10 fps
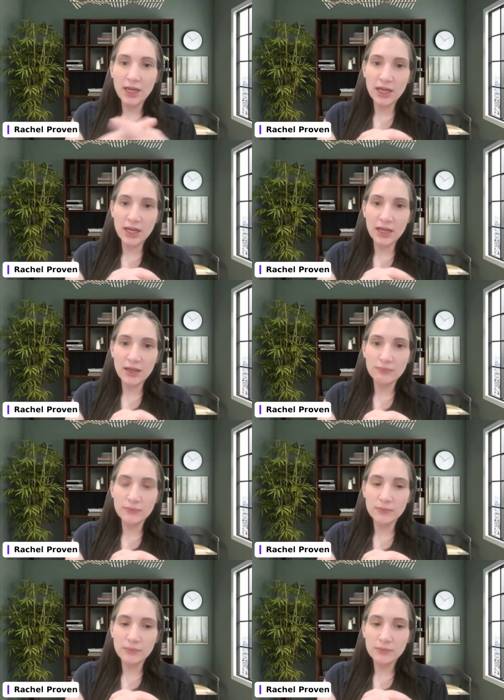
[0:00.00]

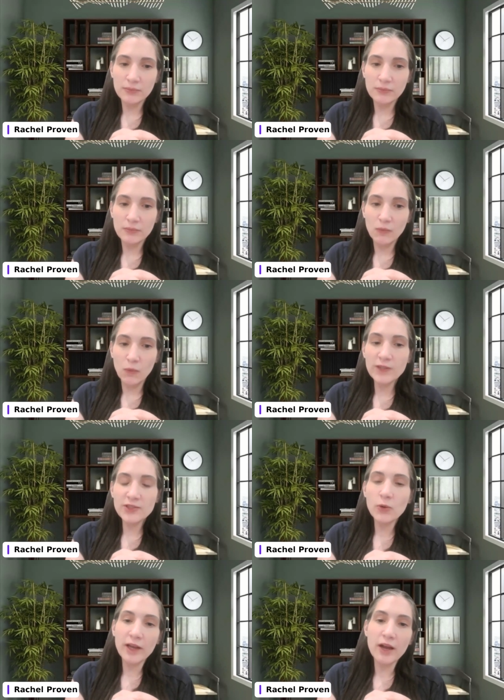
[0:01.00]
what's
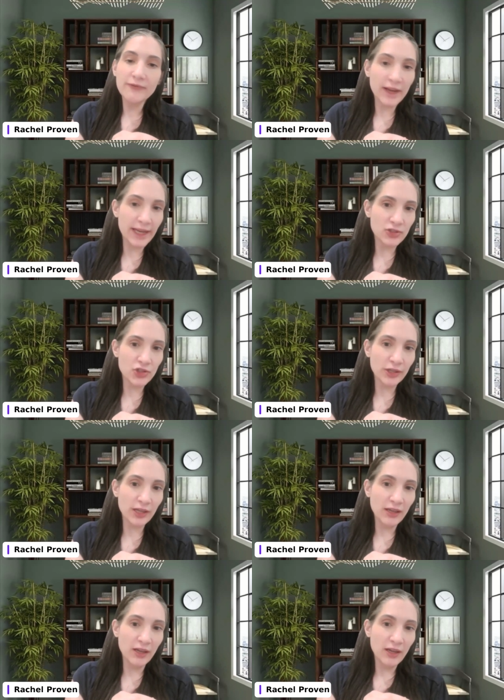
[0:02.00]
going on
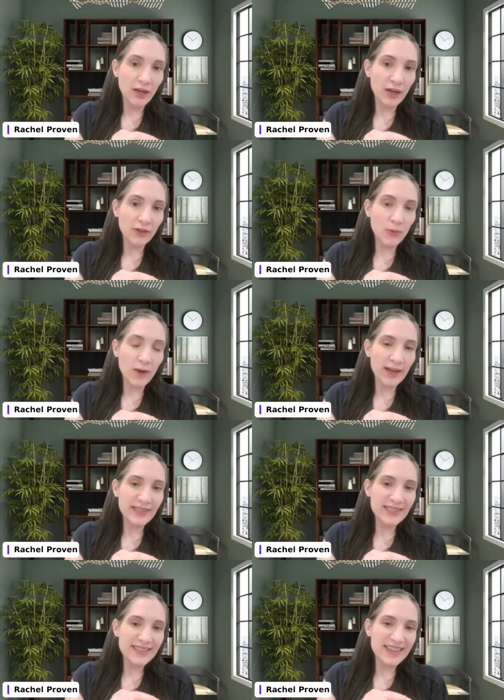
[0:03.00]
financially.
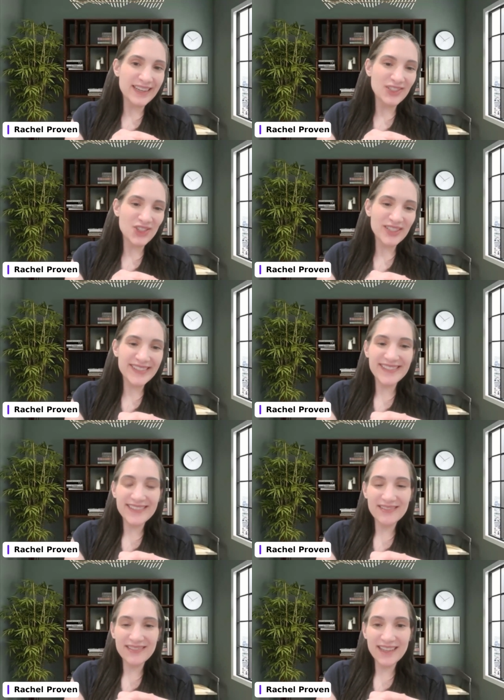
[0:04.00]
Otherwise, it
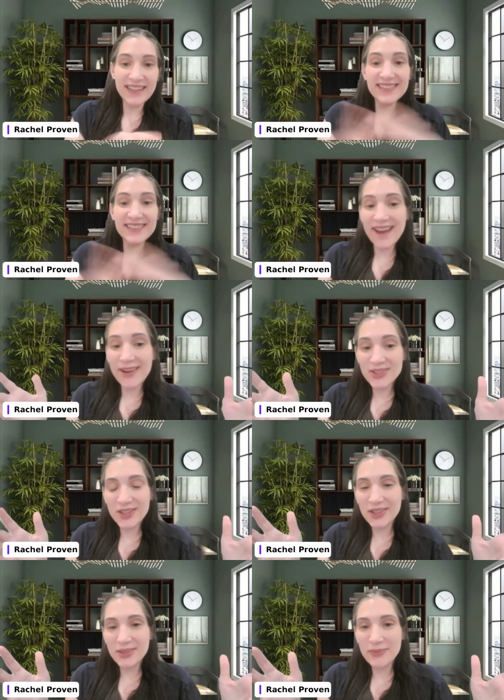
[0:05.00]
sounds
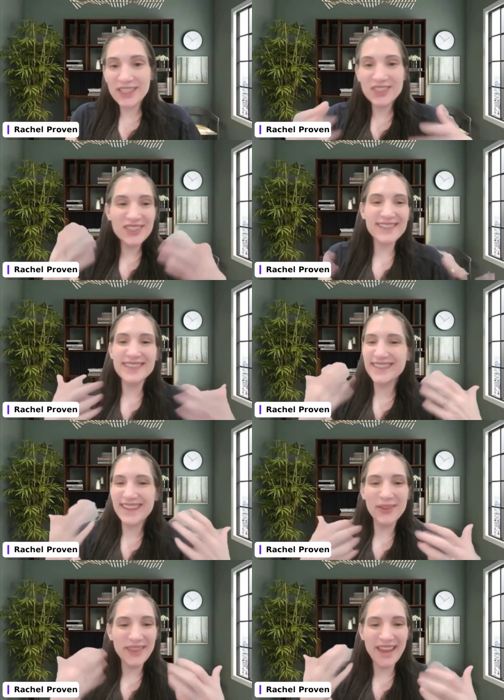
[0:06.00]
good, but it just doesn't
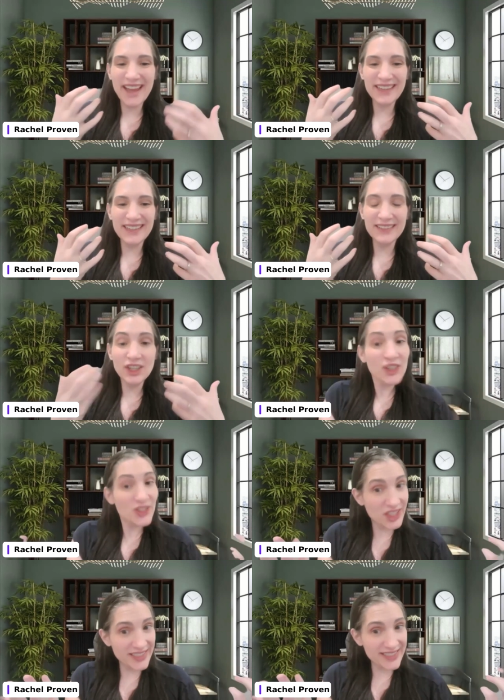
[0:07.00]
sound that
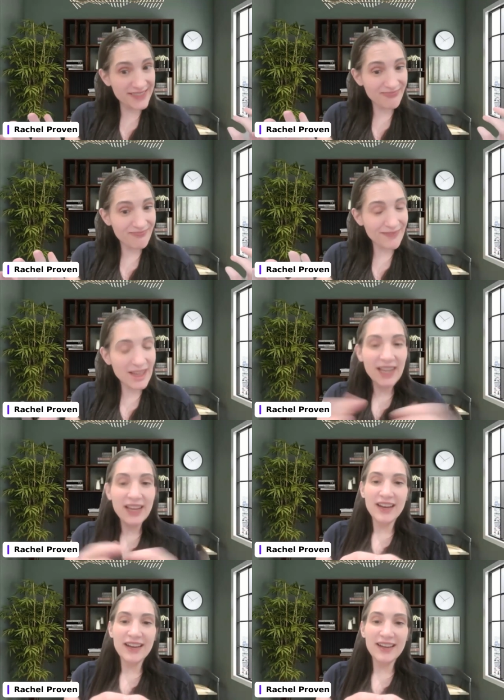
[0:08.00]
urgent.
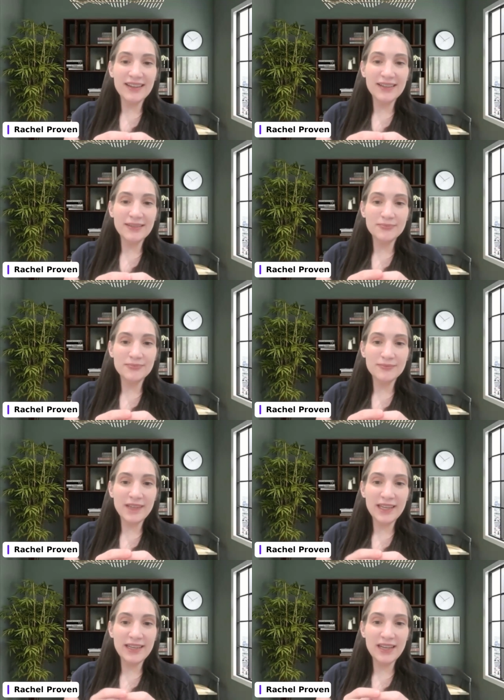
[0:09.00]

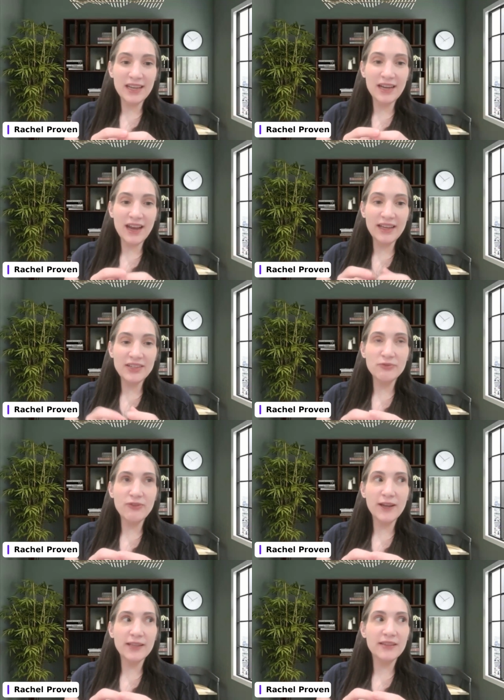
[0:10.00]
And I do
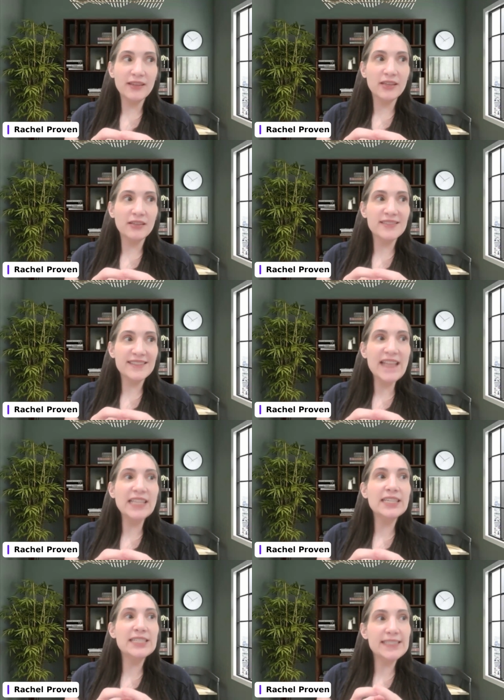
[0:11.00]
find that
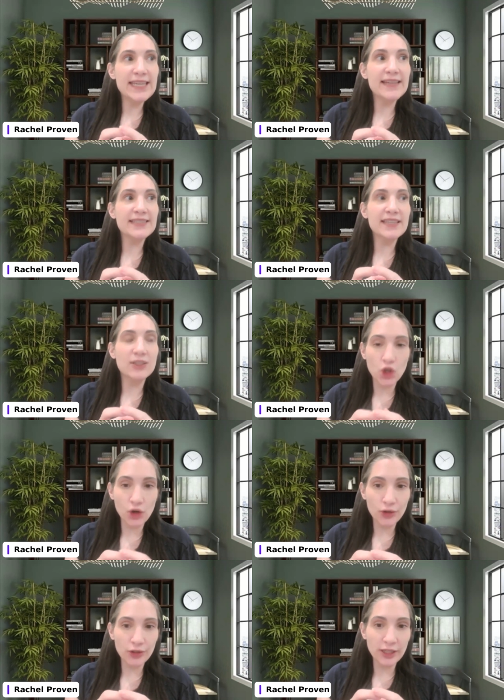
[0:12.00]
selling CS
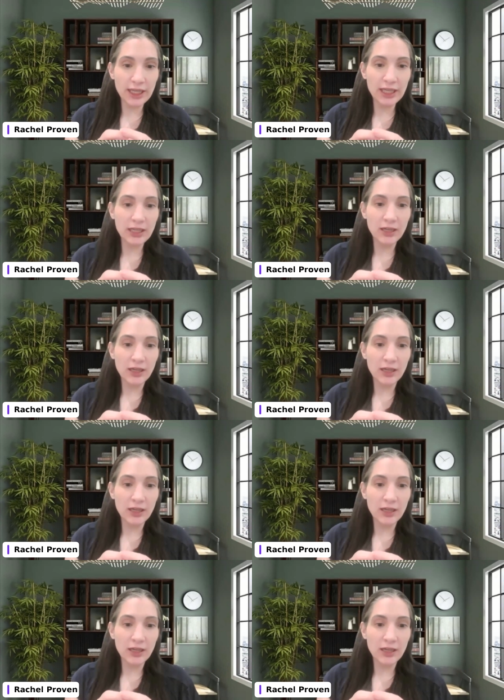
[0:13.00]
internally